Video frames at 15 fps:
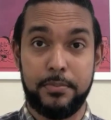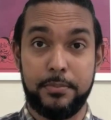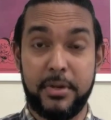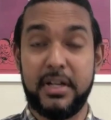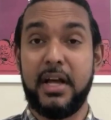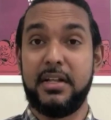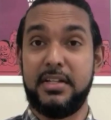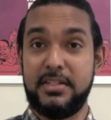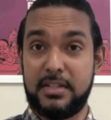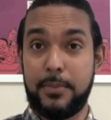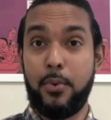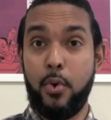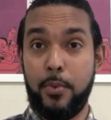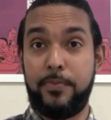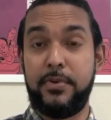But at least I'm
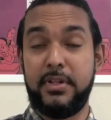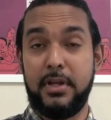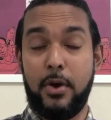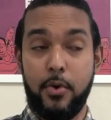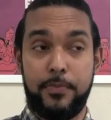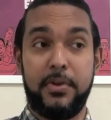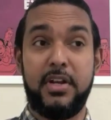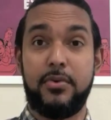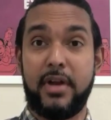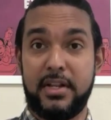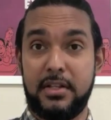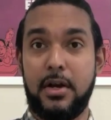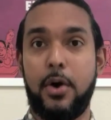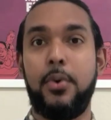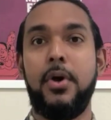hopefully, hopefully right
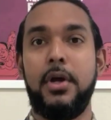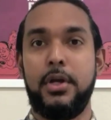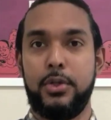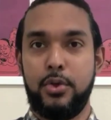now,